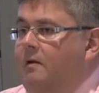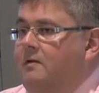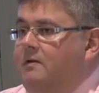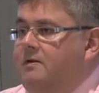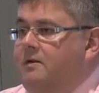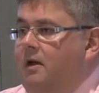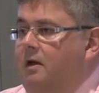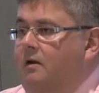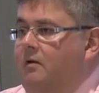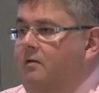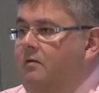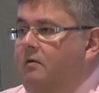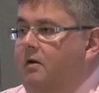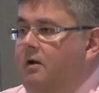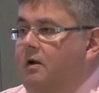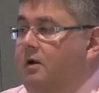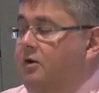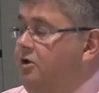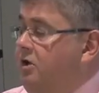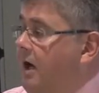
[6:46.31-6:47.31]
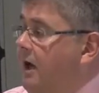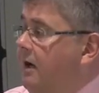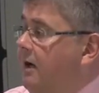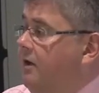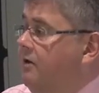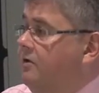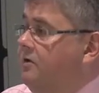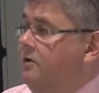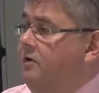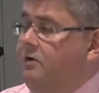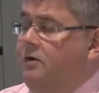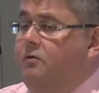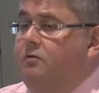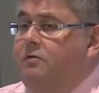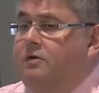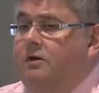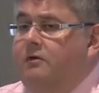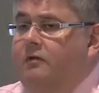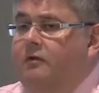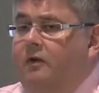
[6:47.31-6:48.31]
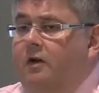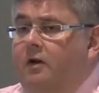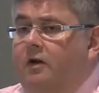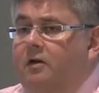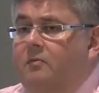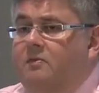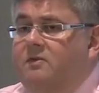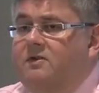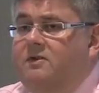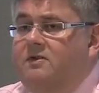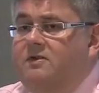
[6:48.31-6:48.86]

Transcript: So a challenge to the audit firms